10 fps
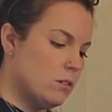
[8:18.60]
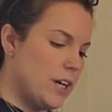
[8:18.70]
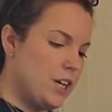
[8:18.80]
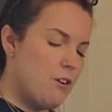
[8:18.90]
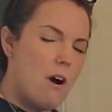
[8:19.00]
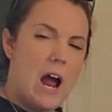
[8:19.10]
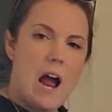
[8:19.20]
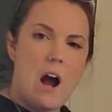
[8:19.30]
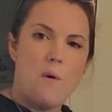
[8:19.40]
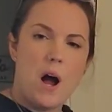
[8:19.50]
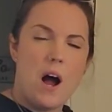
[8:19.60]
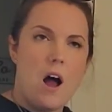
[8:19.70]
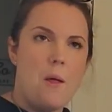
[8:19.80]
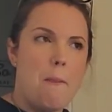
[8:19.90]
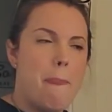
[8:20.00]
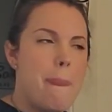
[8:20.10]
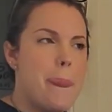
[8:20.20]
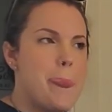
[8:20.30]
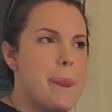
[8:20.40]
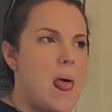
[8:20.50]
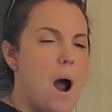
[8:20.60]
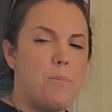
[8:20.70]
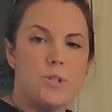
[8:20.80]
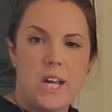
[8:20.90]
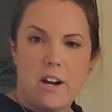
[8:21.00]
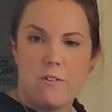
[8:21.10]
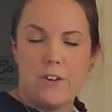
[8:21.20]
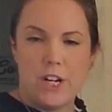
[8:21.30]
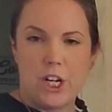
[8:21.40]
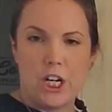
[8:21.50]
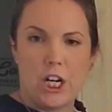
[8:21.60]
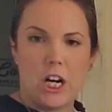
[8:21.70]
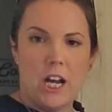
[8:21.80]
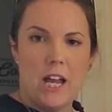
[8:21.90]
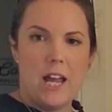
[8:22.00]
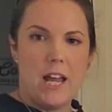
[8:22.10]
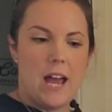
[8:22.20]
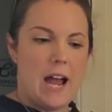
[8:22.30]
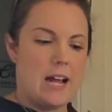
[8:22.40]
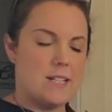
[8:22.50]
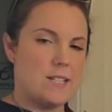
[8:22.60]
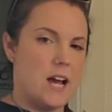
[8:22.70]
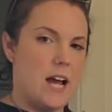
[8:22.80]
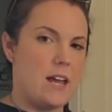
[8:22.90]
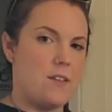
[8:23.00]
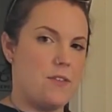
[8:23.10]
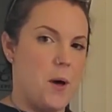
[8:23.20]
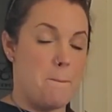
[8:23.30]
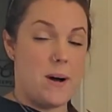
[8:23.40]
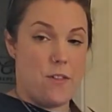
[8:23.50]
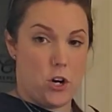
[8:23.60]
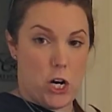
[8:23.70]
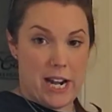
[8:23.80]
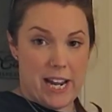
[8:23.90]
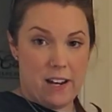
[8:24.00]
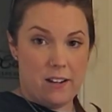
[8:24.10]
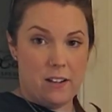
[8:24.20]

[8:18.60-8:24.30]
you know how apple cider vinegar has like the mother in it.